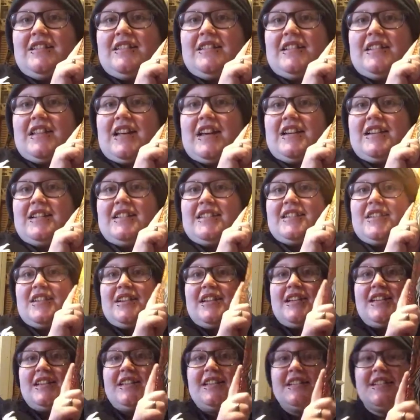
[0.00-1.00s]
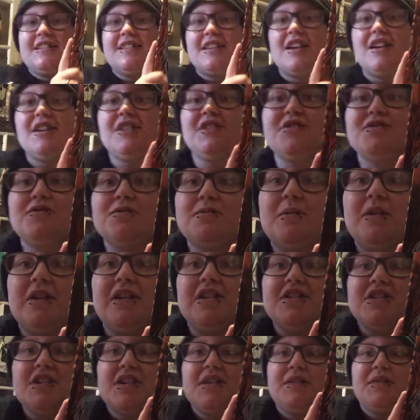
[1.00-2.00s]
That is hideous. I do
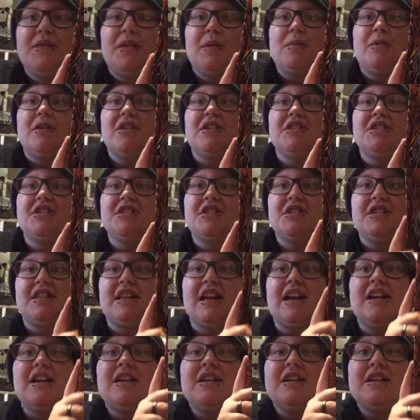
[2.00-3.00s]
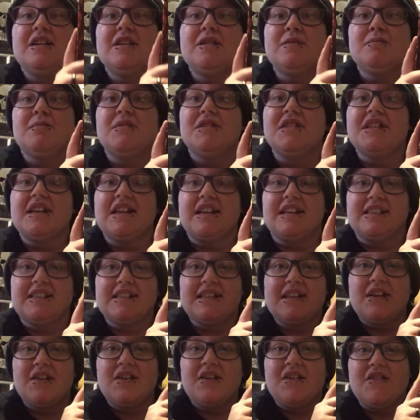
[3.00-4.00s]
apologise if I blinded you there. But this,
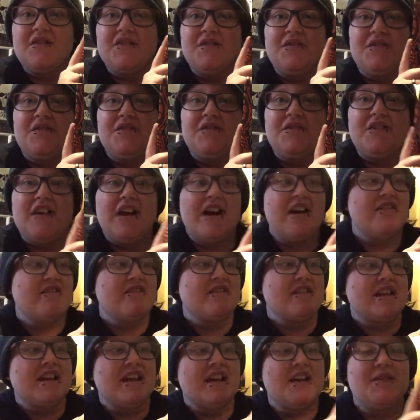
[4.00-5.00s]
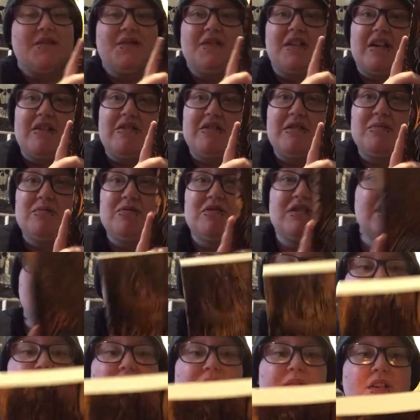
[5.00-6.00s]
very, very pretty
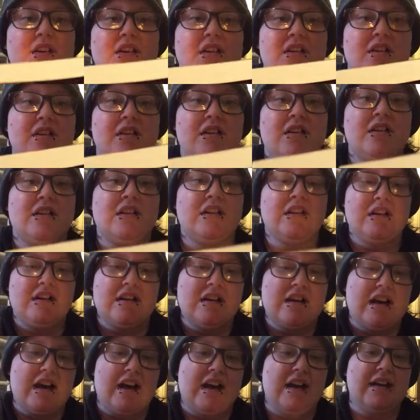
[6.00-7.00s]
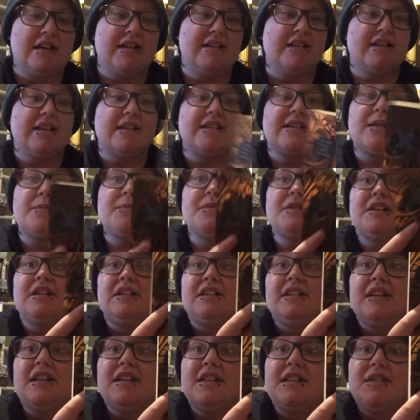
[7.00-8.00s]
cover. And there's absolutely
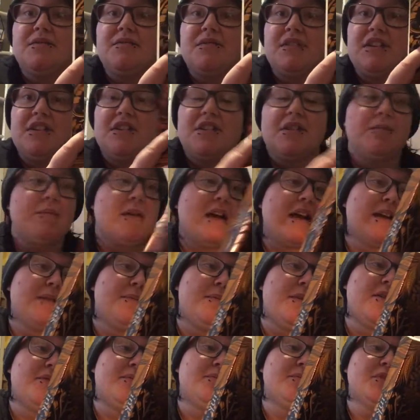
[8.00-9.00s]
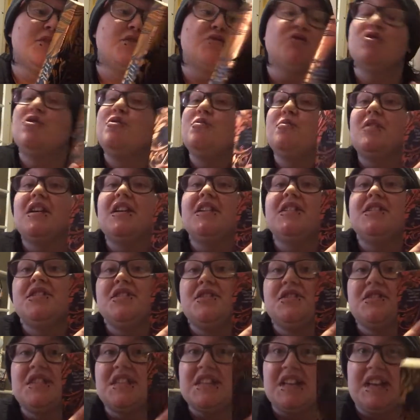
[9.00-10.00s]
nothing written on the back apart from the truth will get under
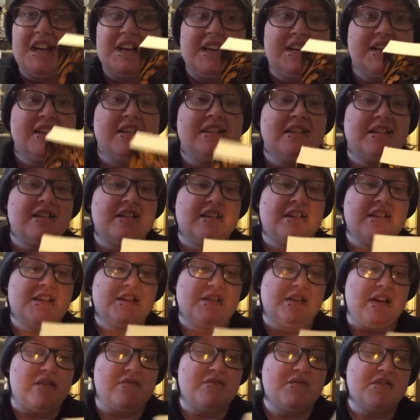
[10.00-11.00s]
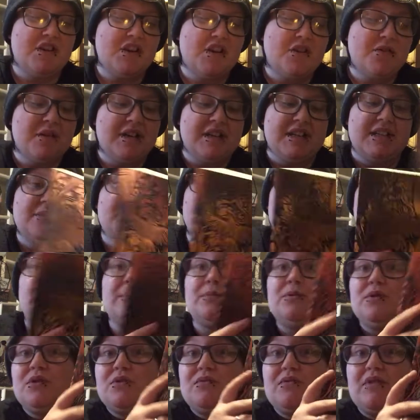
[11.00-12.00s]
your skin. I have no idea what this
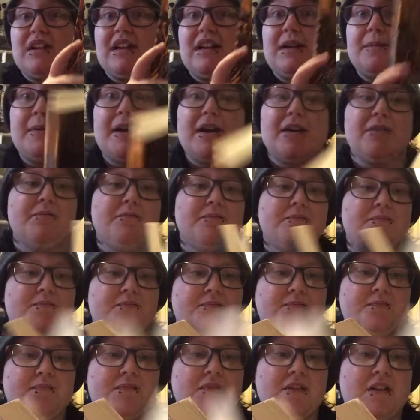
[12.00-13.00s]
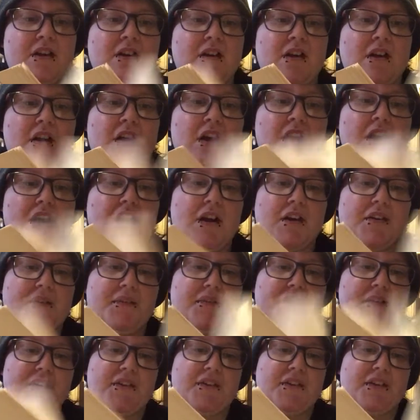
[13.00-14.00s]
book's really about. As
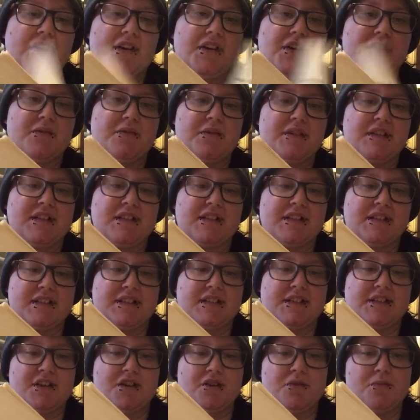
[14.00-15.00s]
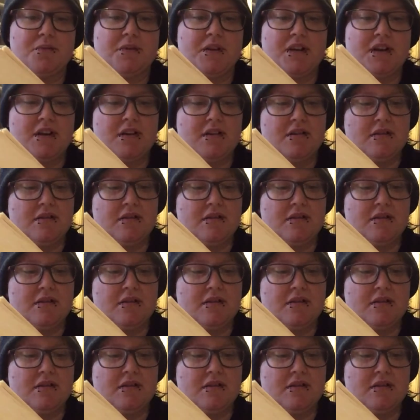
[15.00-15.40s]
far as I know, it's a dystopia.